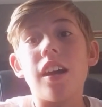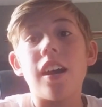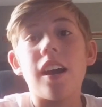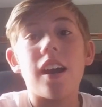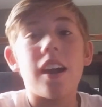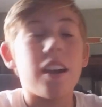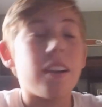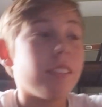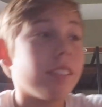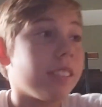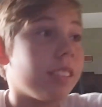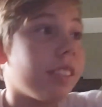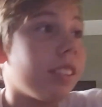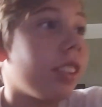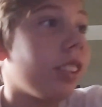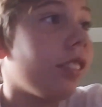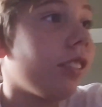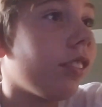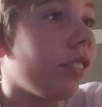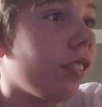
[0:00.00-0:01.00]
Alright, what's
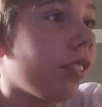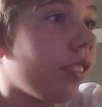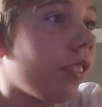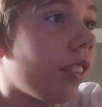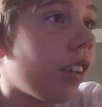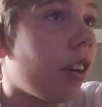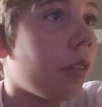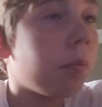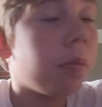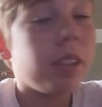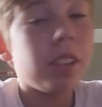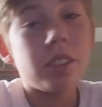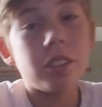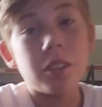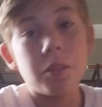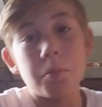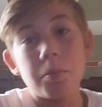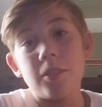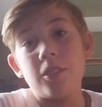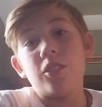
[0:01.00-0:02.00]
up? I'll play
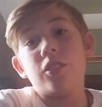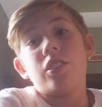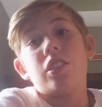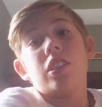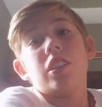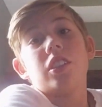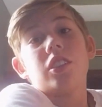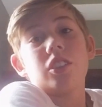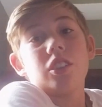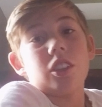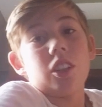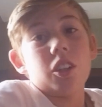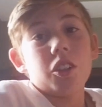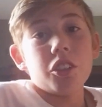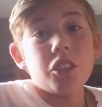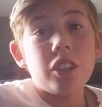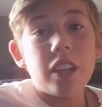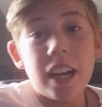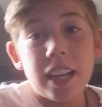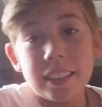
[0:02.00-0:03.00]
some music so
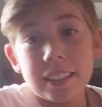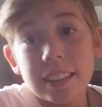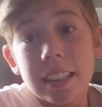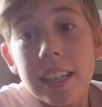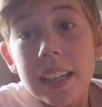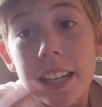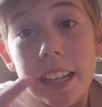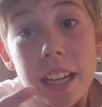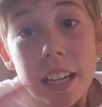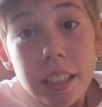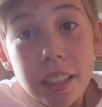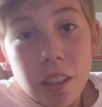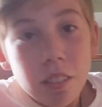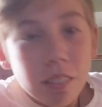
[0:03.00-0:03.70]
you guys know